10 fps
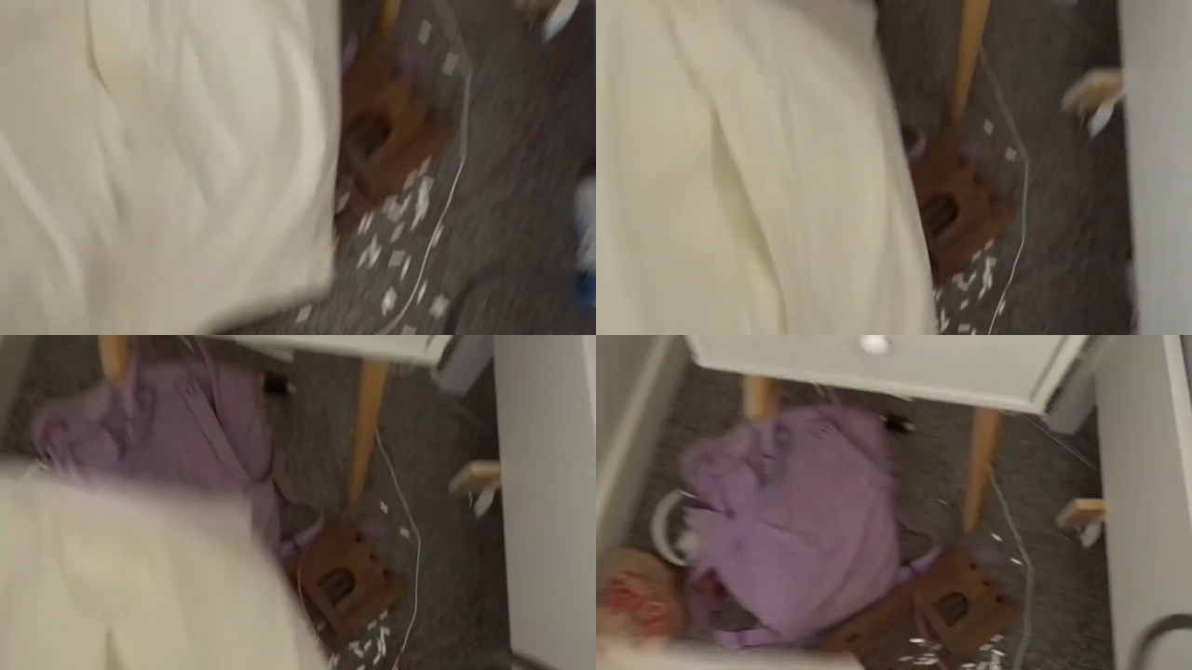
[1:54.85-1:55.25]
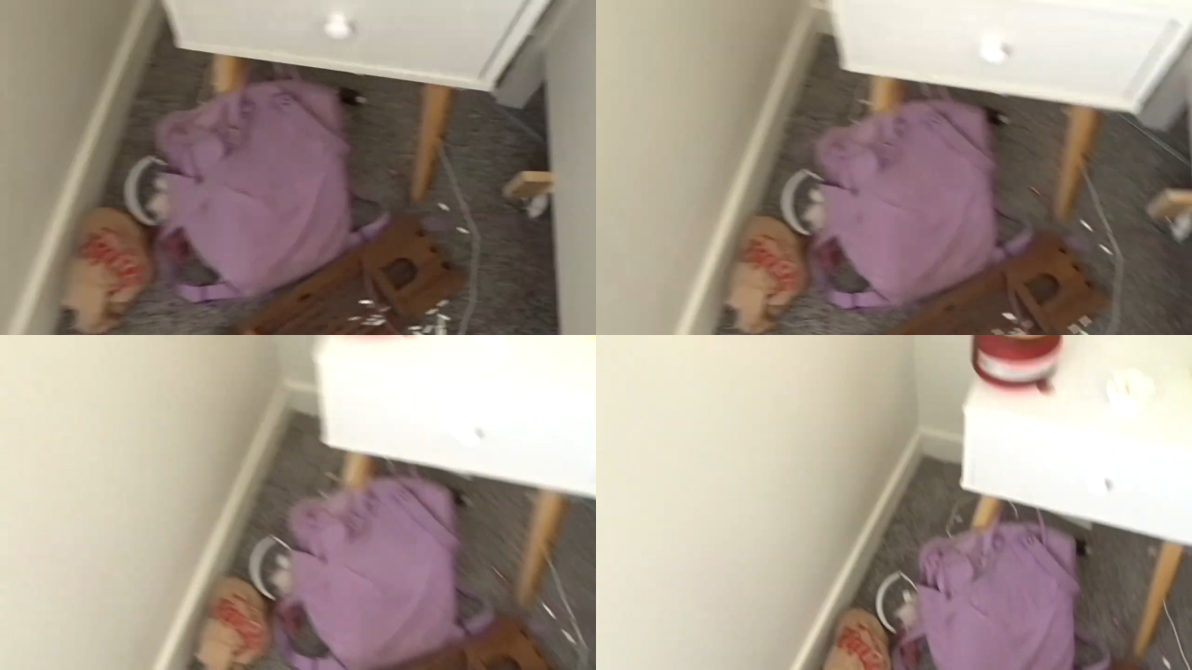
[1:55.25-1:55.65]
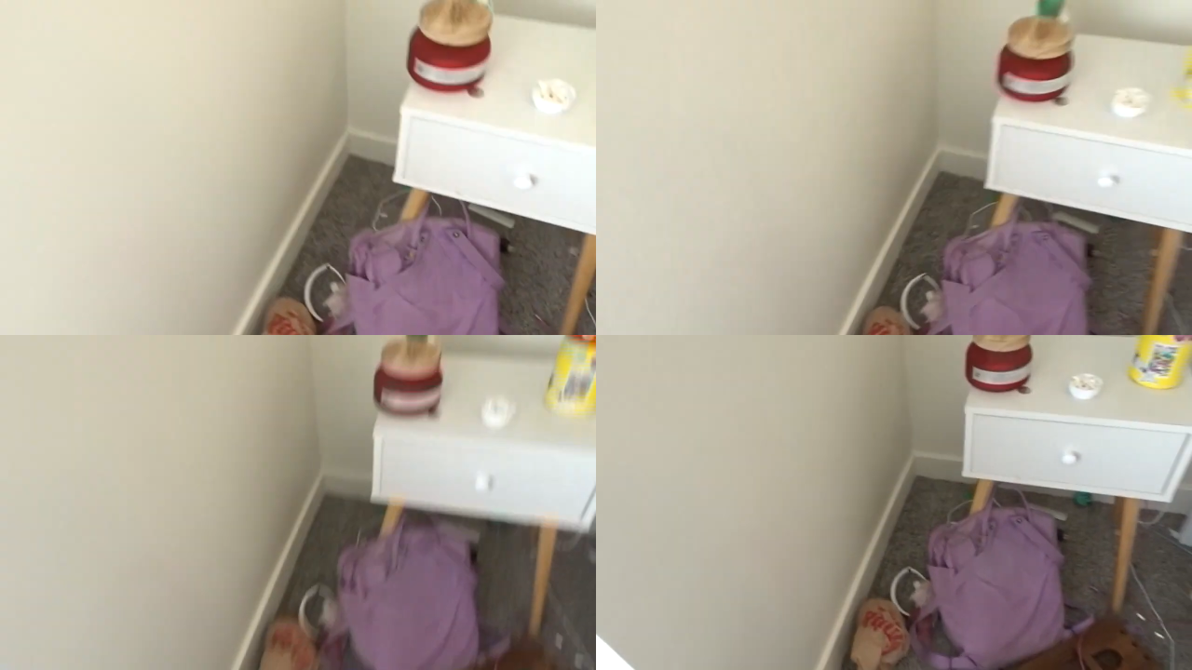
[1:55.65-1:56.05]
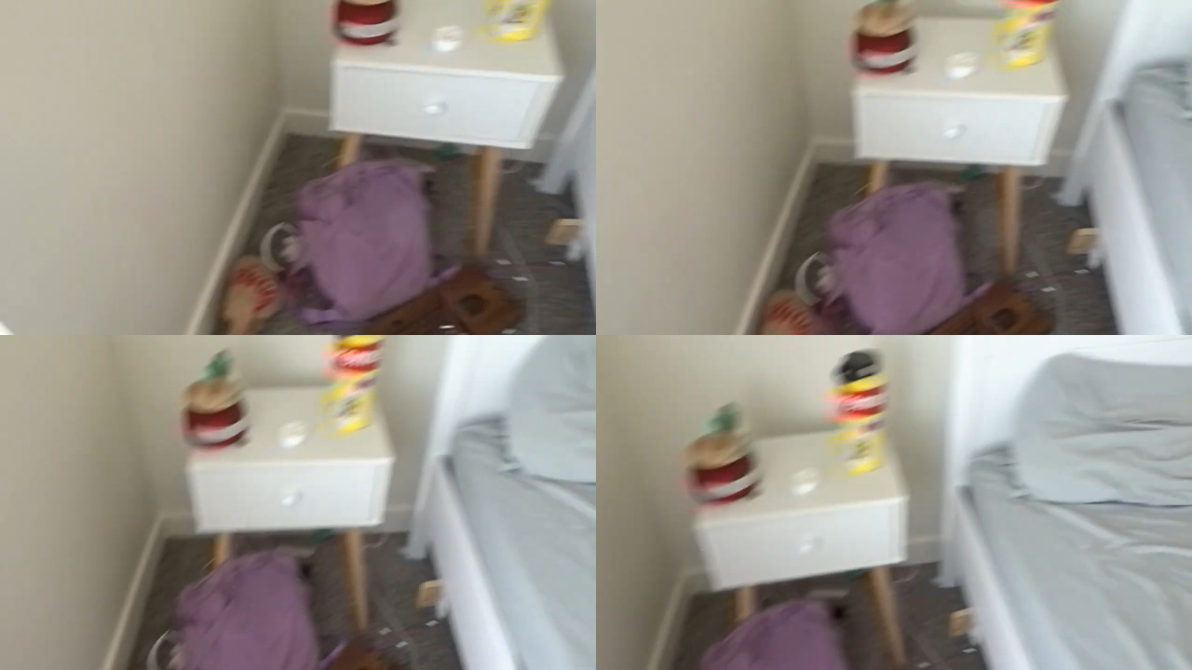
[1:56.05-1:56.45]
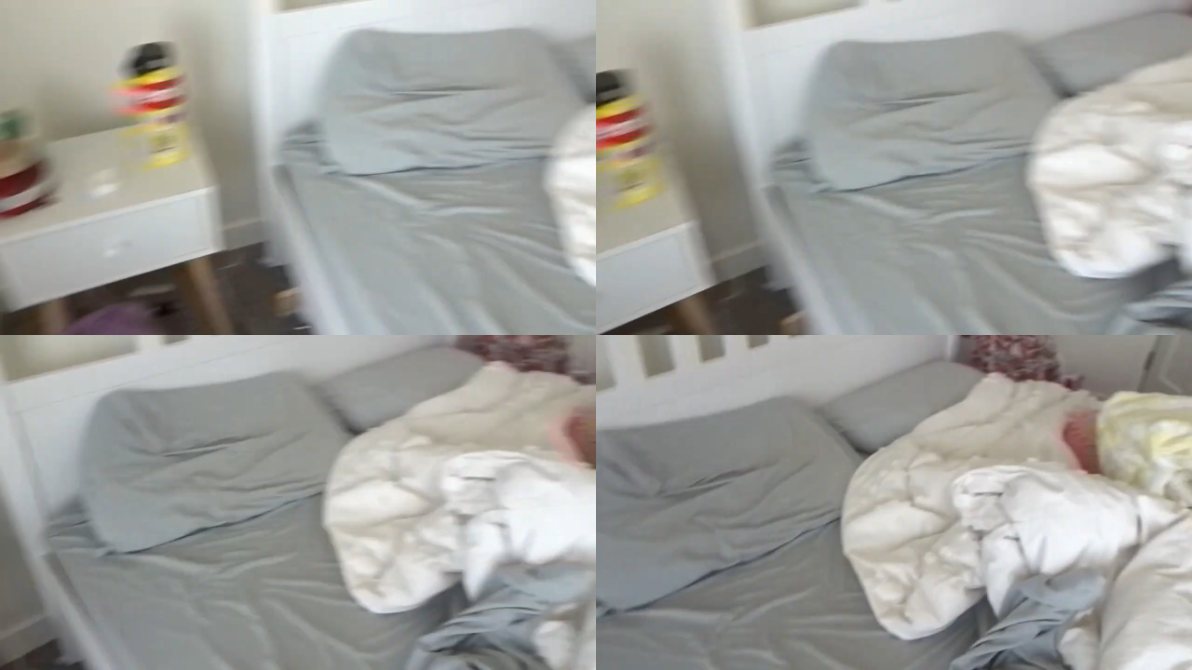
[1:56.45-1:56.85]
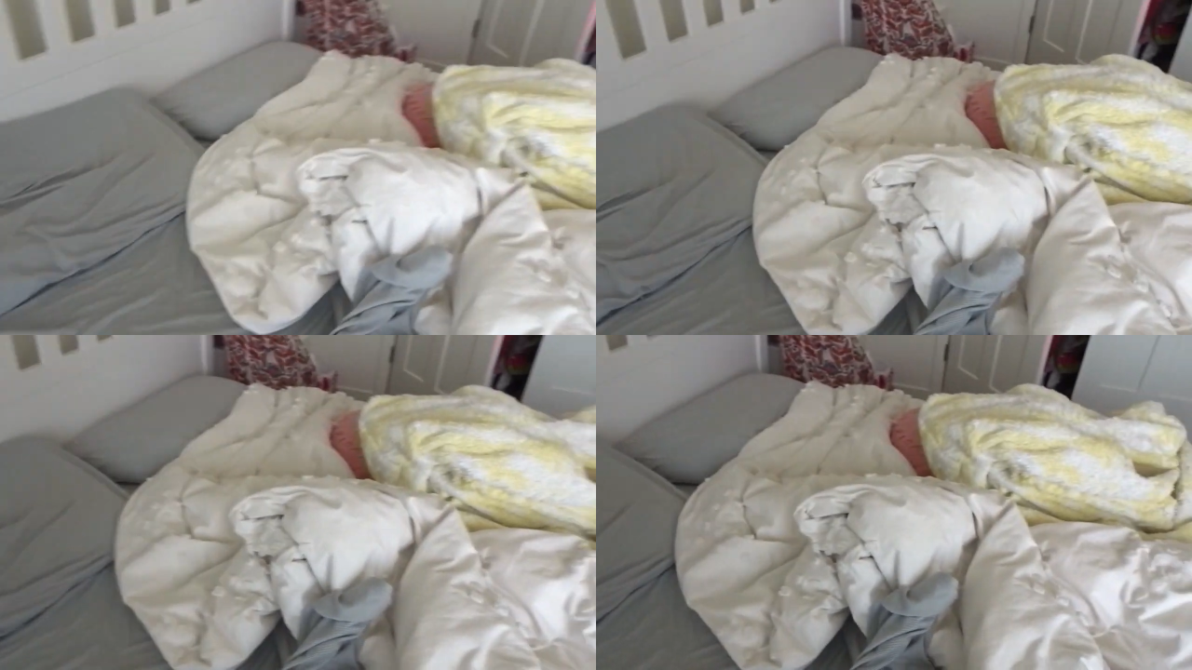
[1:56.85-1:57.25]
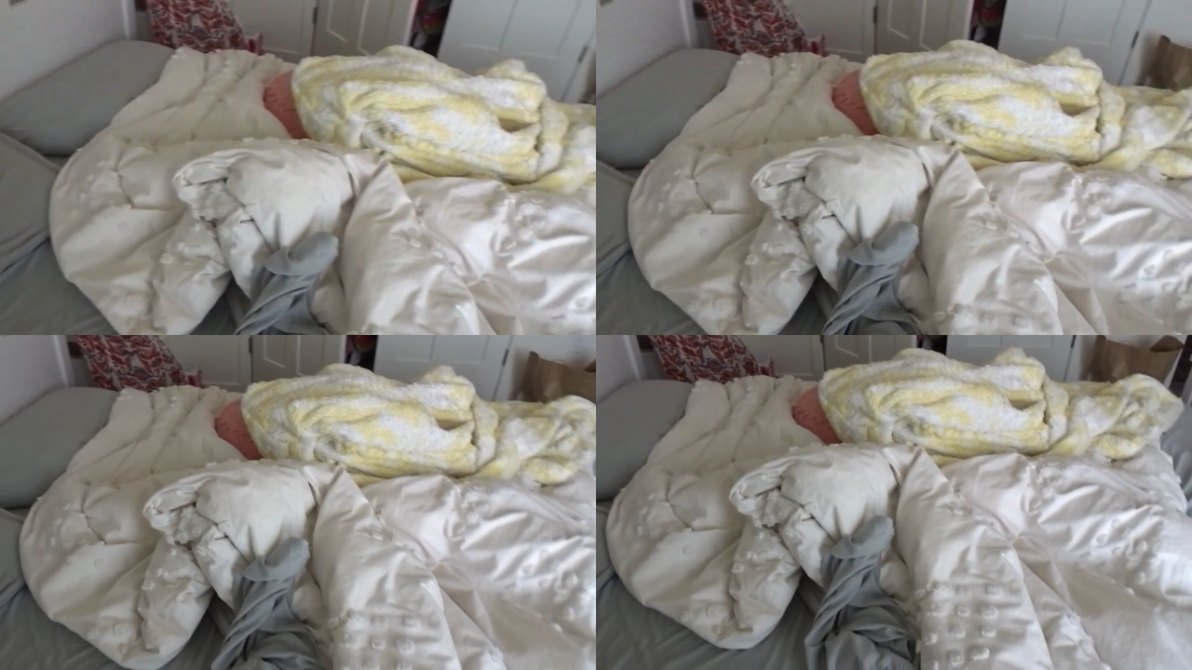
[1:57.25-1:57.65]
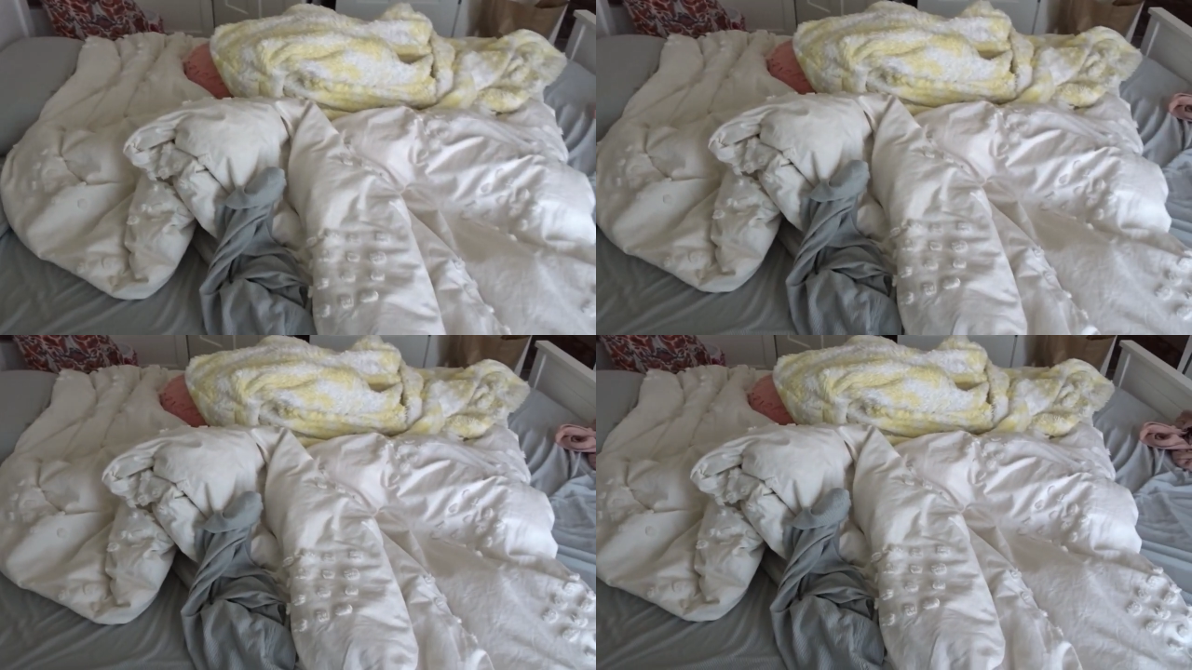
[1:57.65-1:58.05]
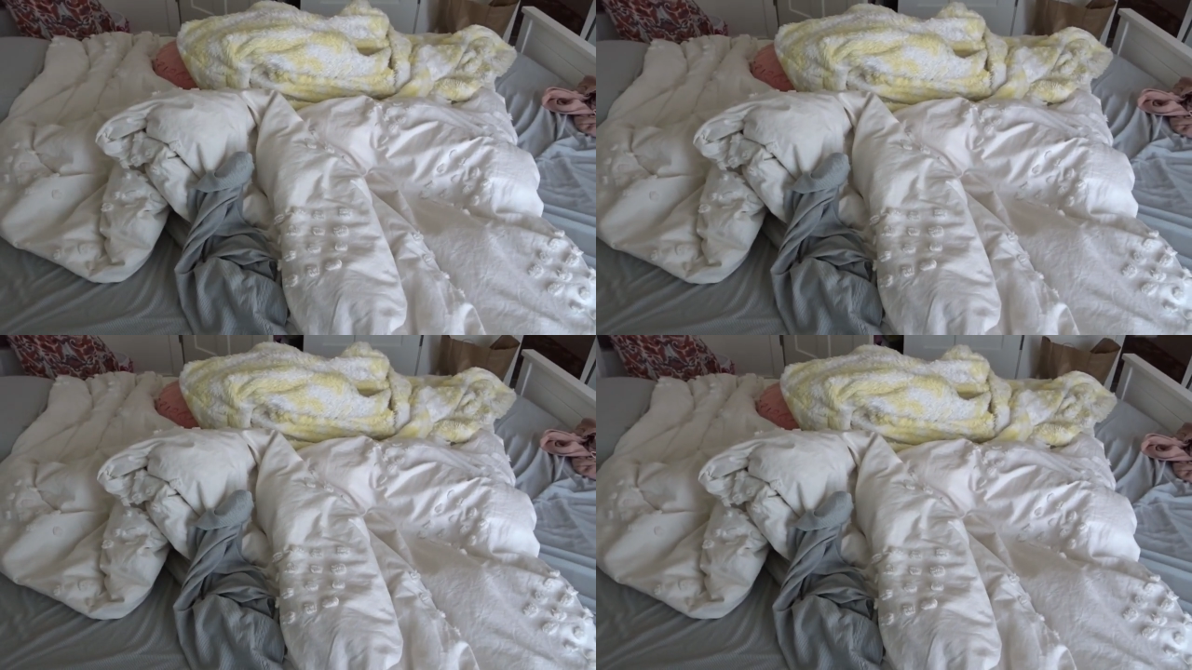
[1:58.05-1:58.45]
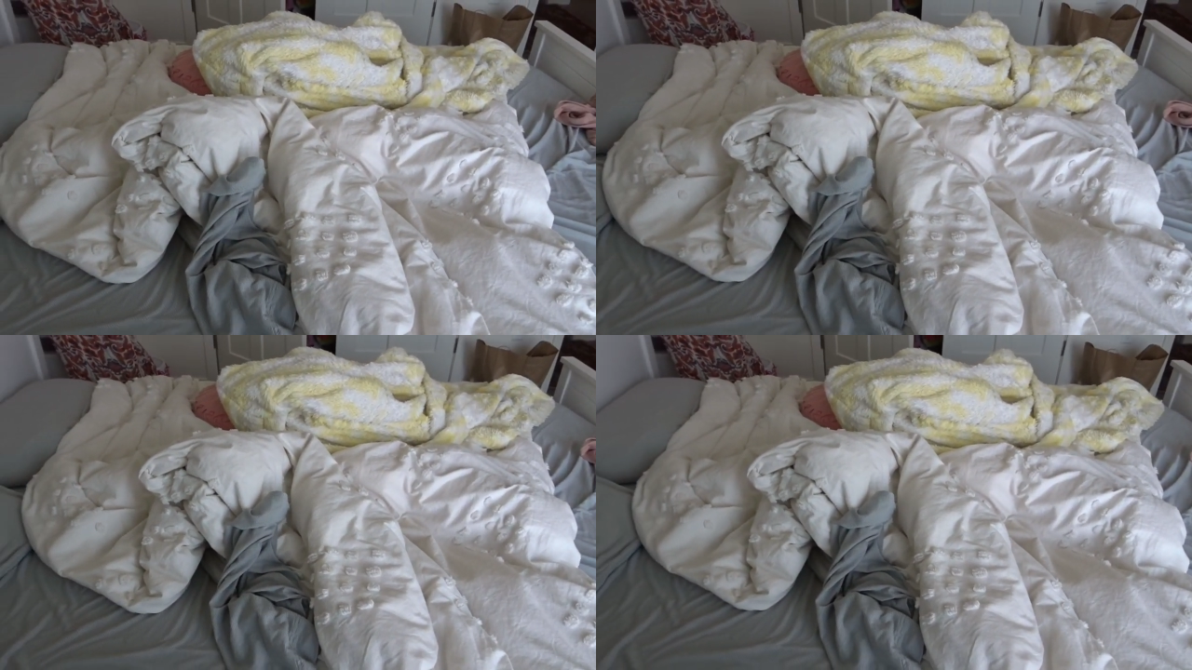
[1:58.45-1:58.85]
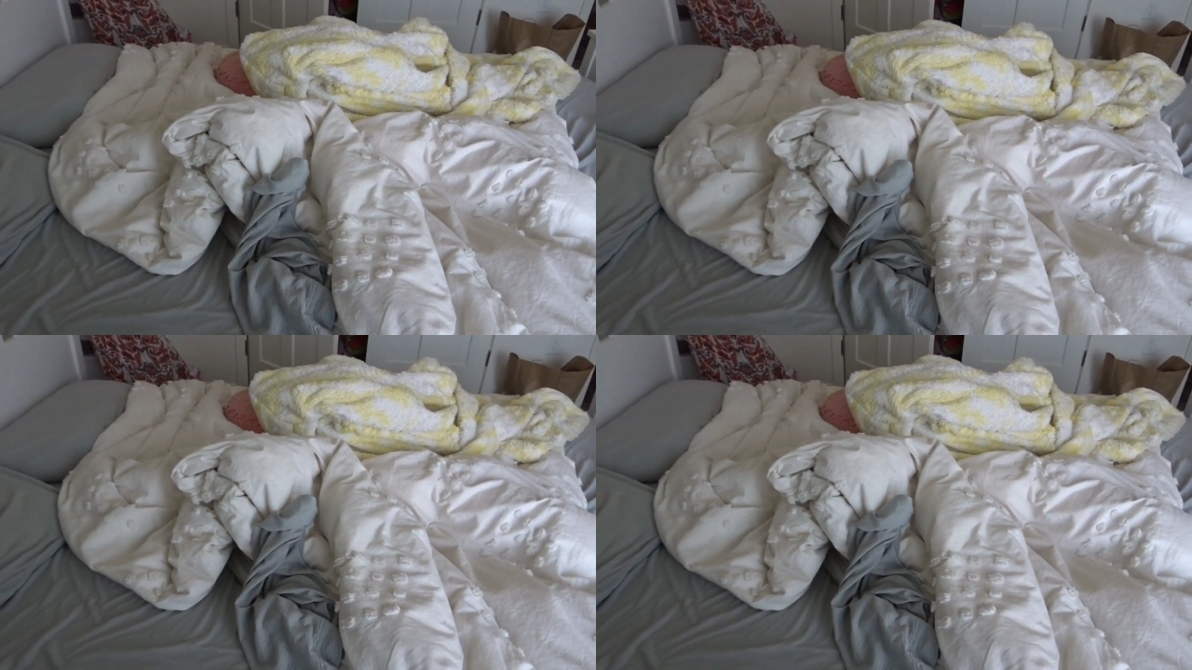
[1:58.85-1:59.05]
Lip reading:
(no speaker visible)